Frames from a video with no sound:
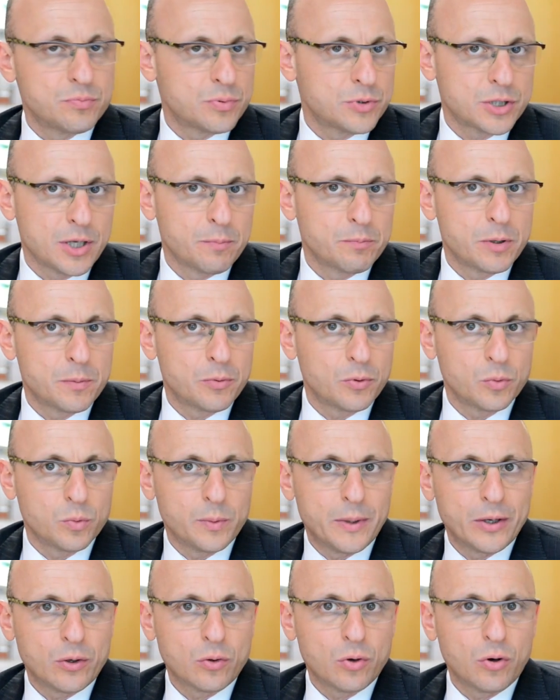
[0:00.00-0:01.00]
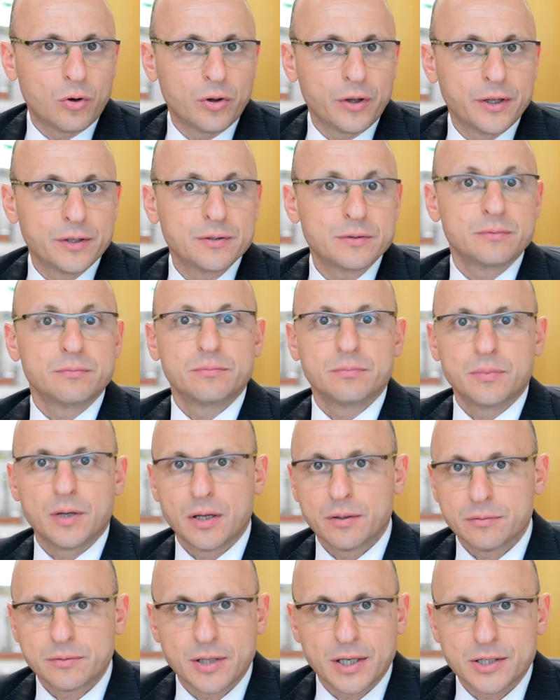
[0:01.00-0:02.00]
some people may call it
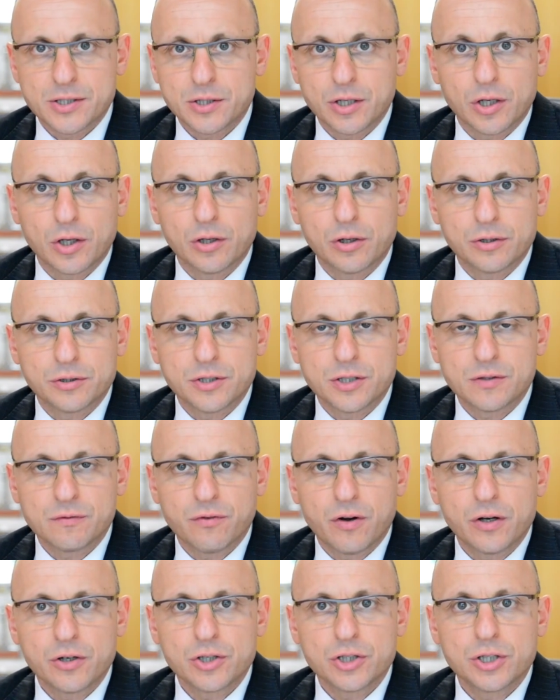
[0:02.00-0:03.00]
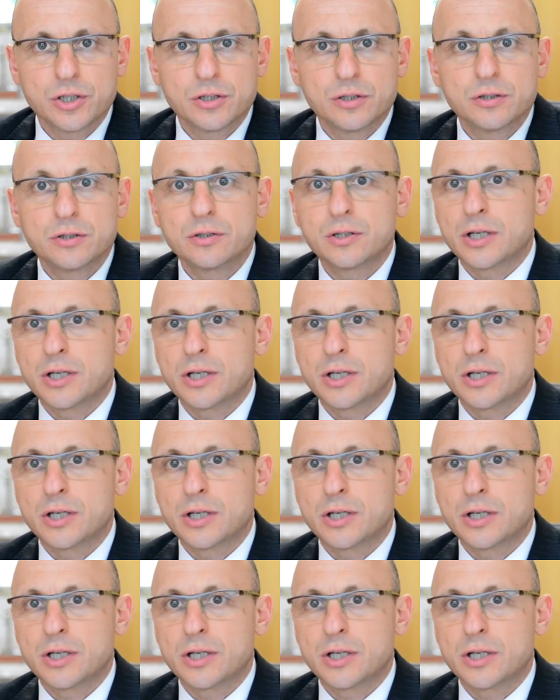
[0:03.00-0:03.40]
testicular dysfunction,